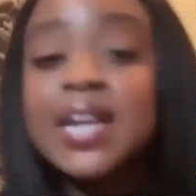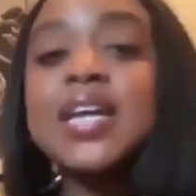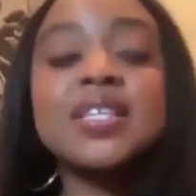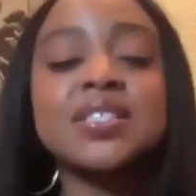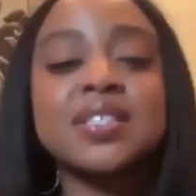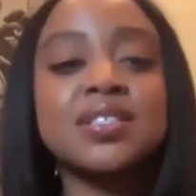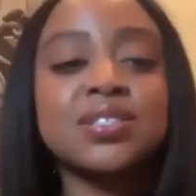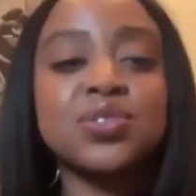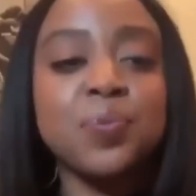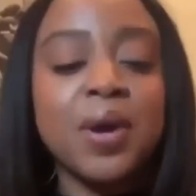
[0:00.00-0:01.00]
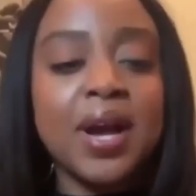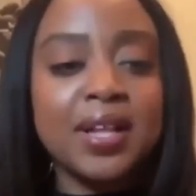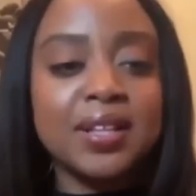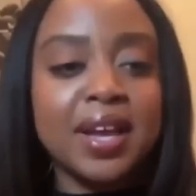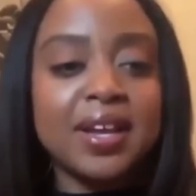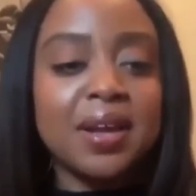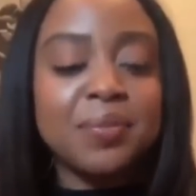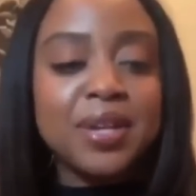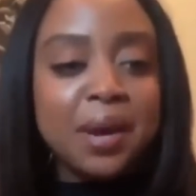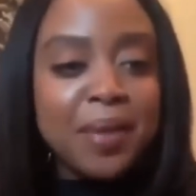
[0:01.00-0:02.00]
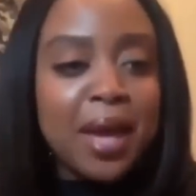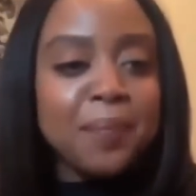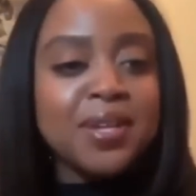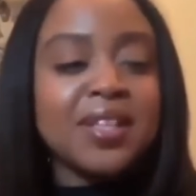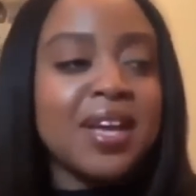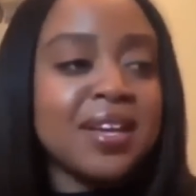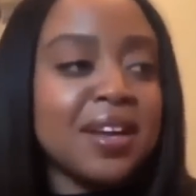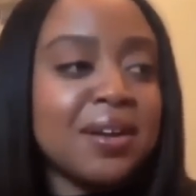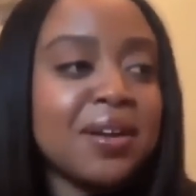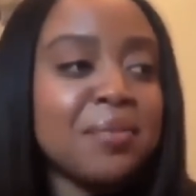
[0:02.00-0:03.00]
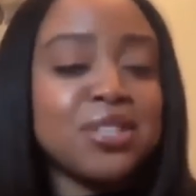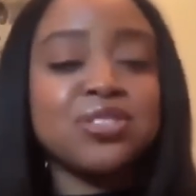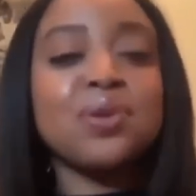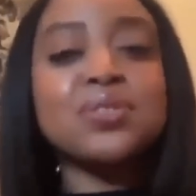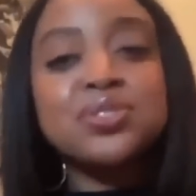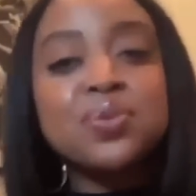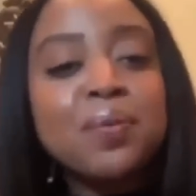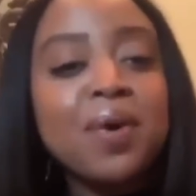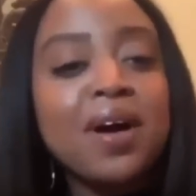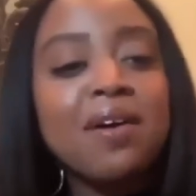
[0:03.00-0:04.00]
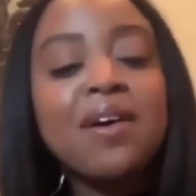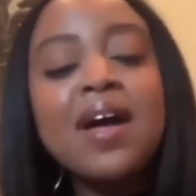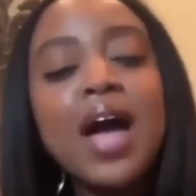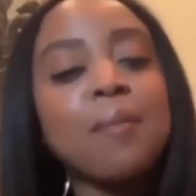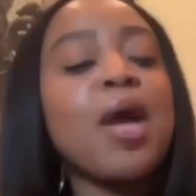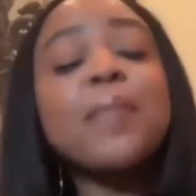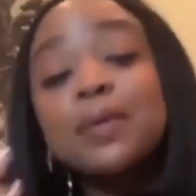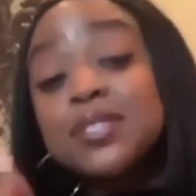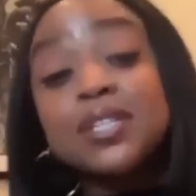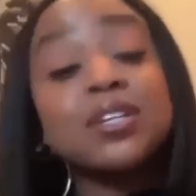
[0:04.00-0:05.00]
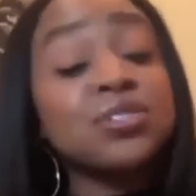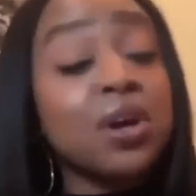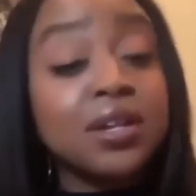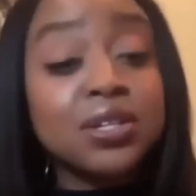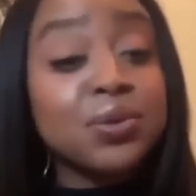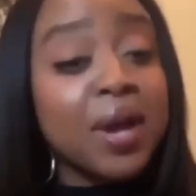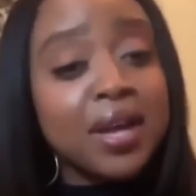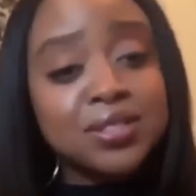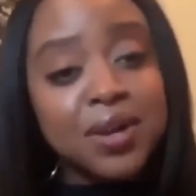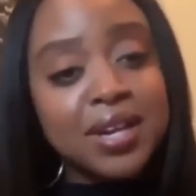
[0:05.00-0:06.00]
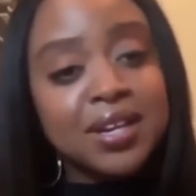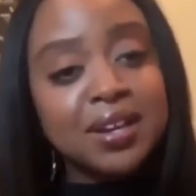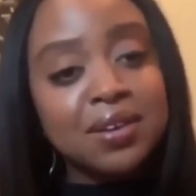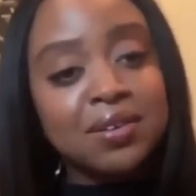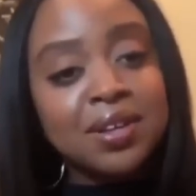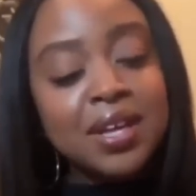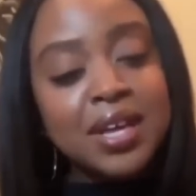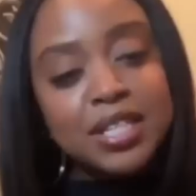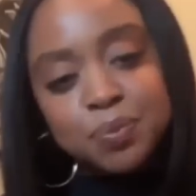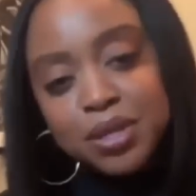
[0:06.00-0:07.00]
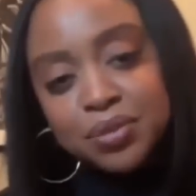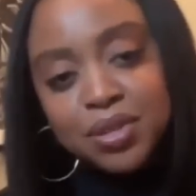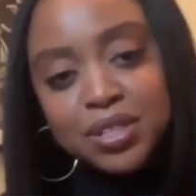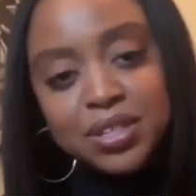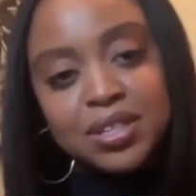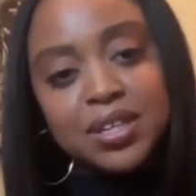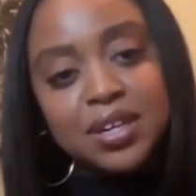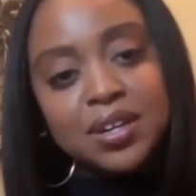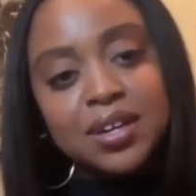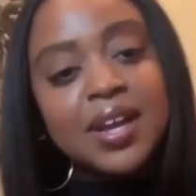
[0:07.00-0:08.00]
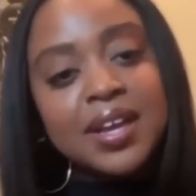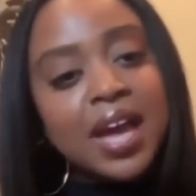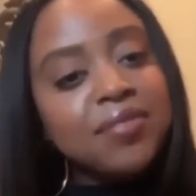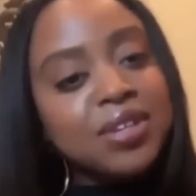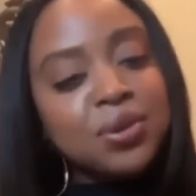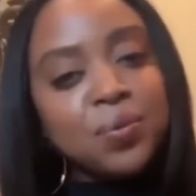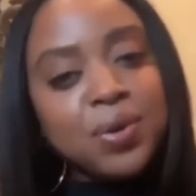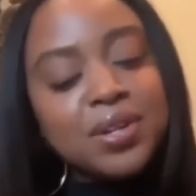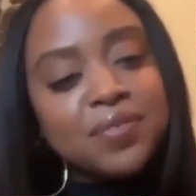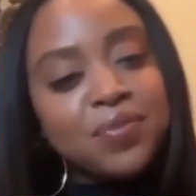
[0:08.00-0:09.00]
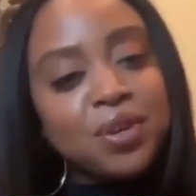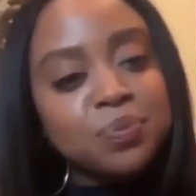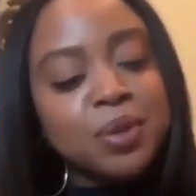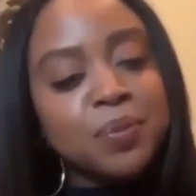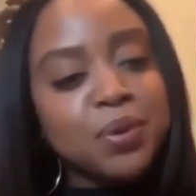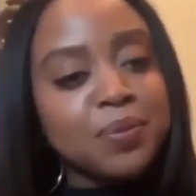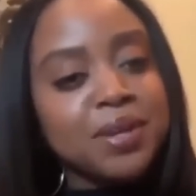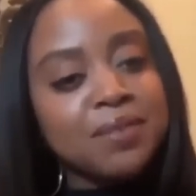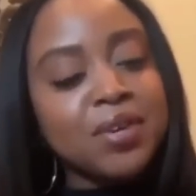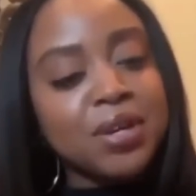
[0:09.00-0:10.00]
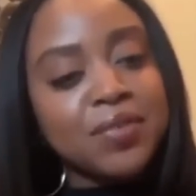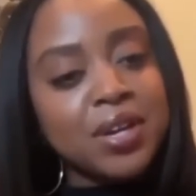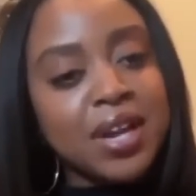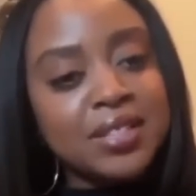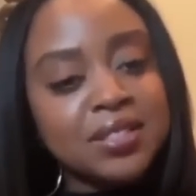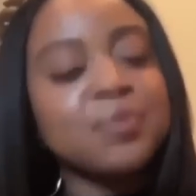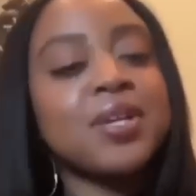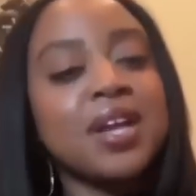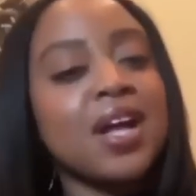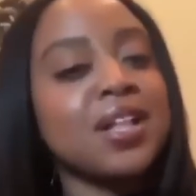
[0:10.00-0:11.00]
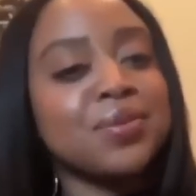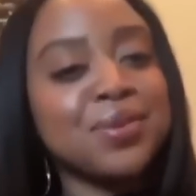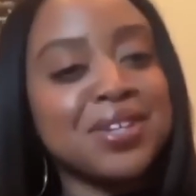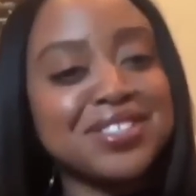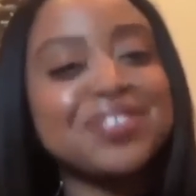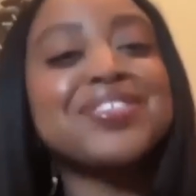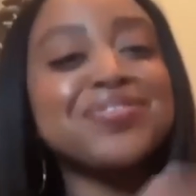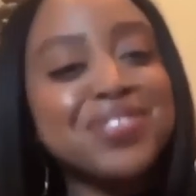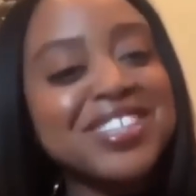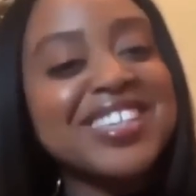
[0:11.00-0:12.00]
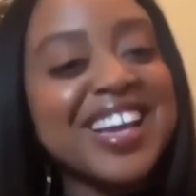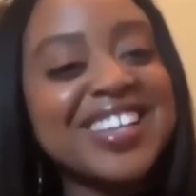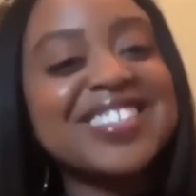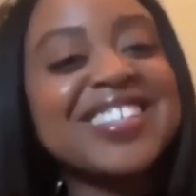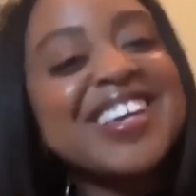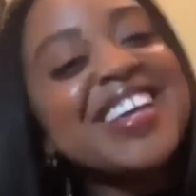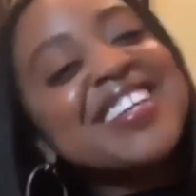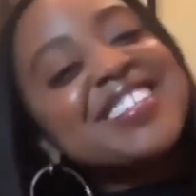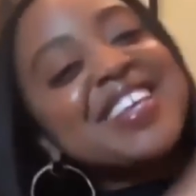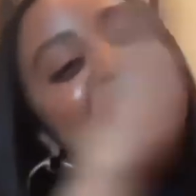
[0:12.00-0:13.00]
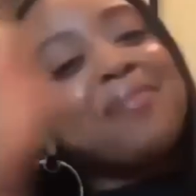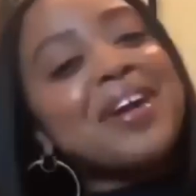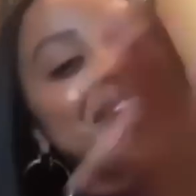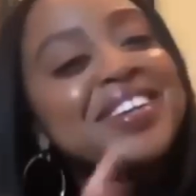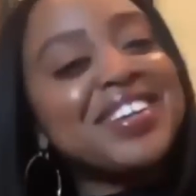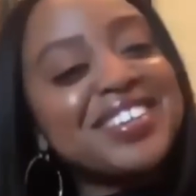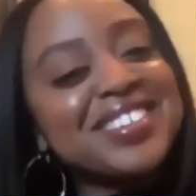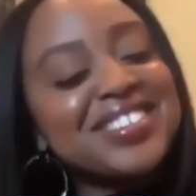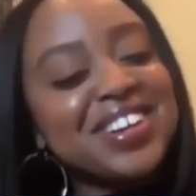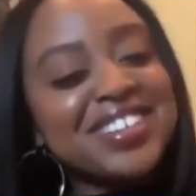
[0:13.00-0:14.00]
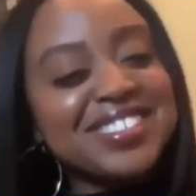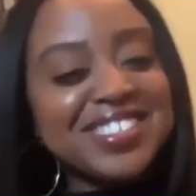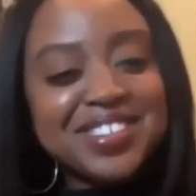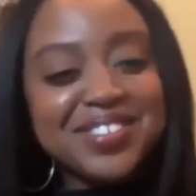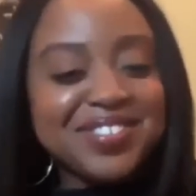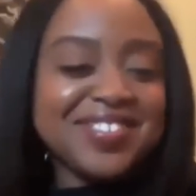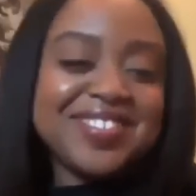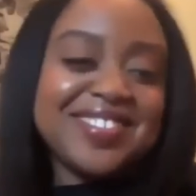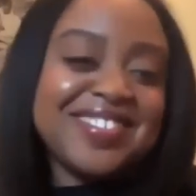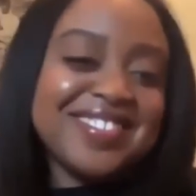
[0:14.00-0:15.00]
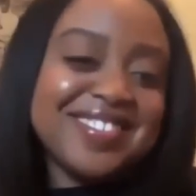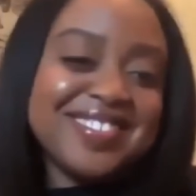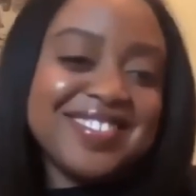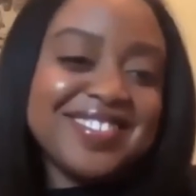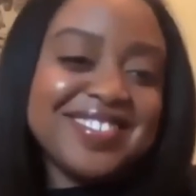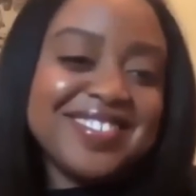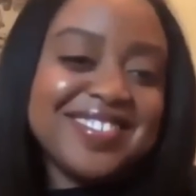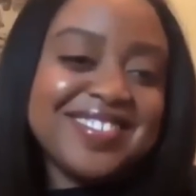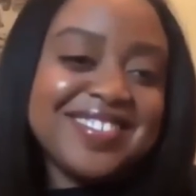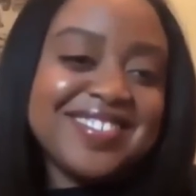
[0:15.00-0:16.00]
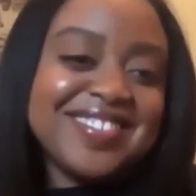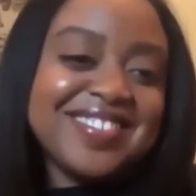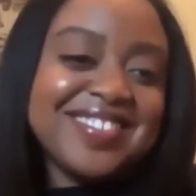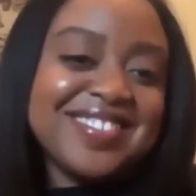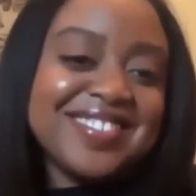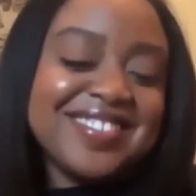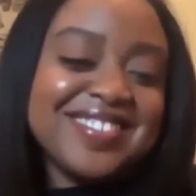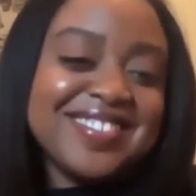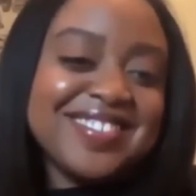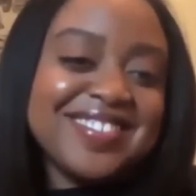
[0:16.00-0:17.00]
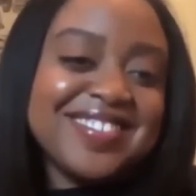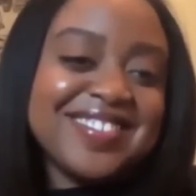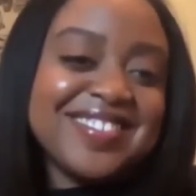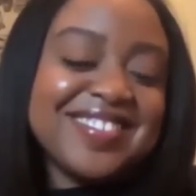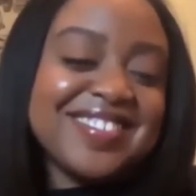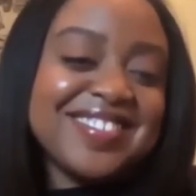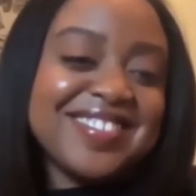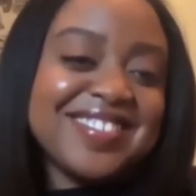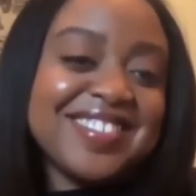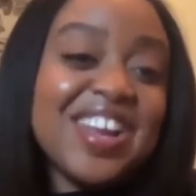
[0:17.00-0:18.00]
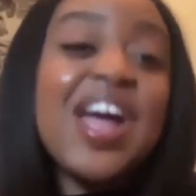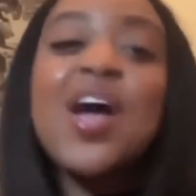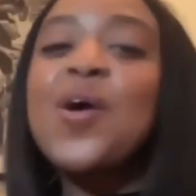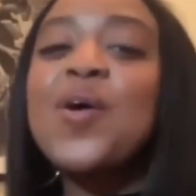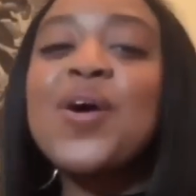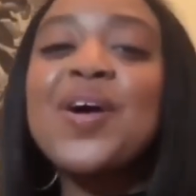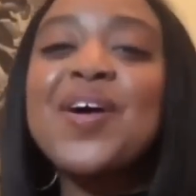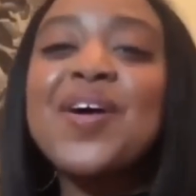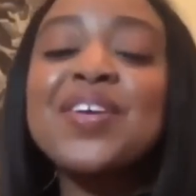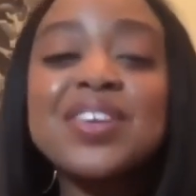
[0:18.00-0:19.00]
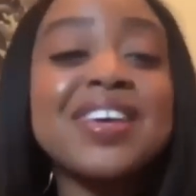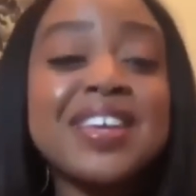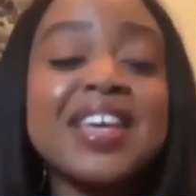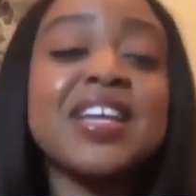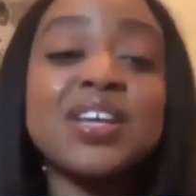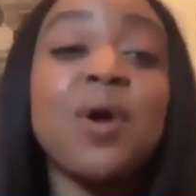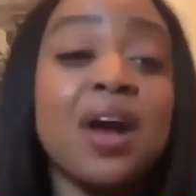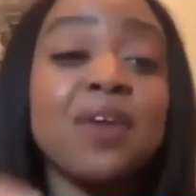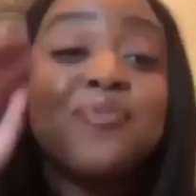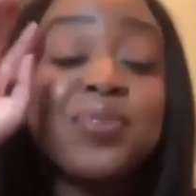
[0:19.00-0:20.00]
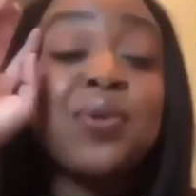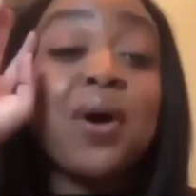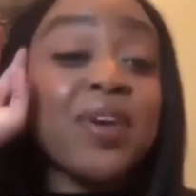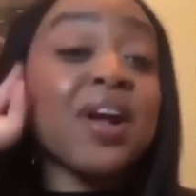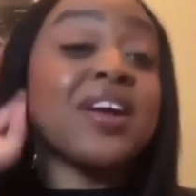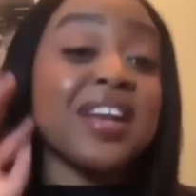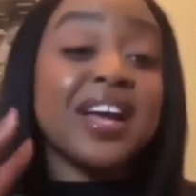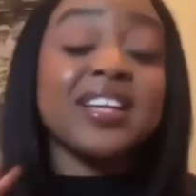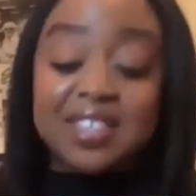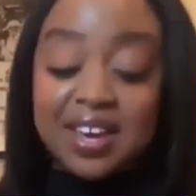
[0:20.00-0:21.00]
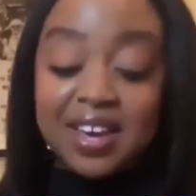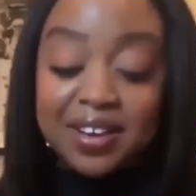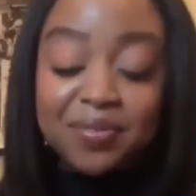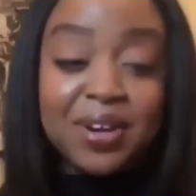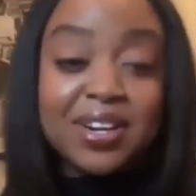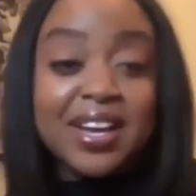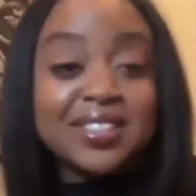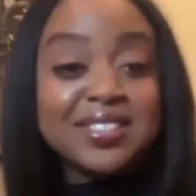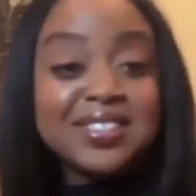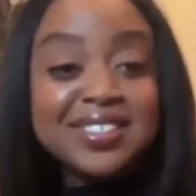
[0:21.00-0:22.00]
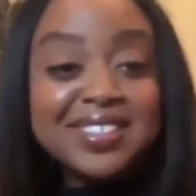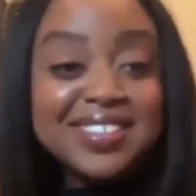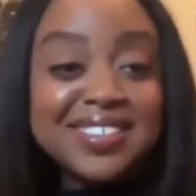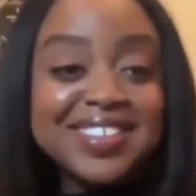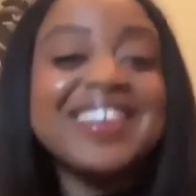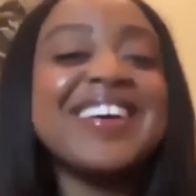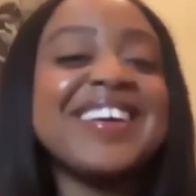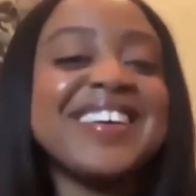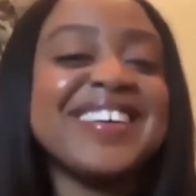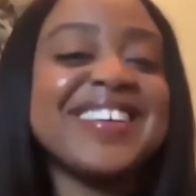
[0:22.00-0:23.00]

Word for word: It is. It's a super highlight. I mean, I'm happy that uh, my show is doing well. I'm happy I'm sitting here talking to you guys right now. It's been a really good year. Kevin, you were one of the first people to be very, very nice to me in Hollywood. So it's really nice to end my year that's talking right. to you. you that's that? all right. You see that's that? all right. Hmm? And I'm number two. Well, that's right. I well, did. I did. I was the second you one. Are, you are she very nice. You. Yeah, I was the second nice. one. She didn't mention you.